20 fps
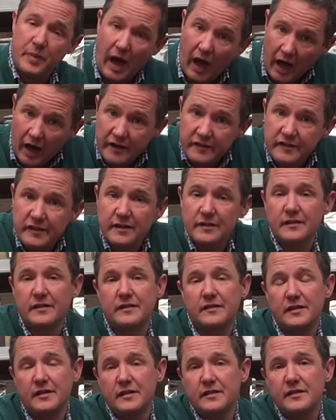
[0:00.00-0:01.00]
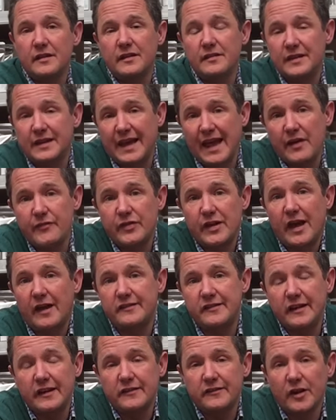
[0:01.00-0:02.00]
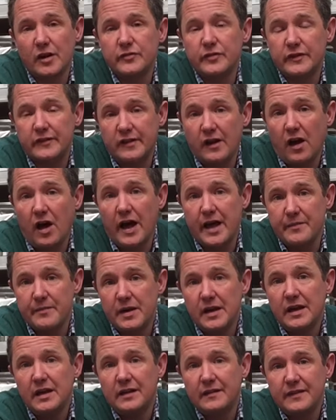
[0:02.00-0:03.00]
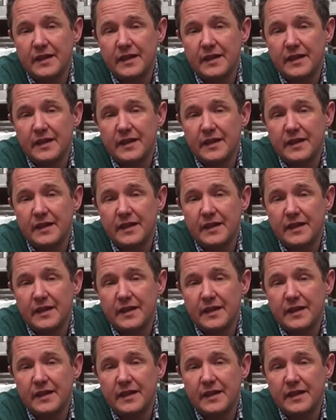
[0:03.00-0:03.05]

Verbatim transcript: But the, the, the caveat is, over time,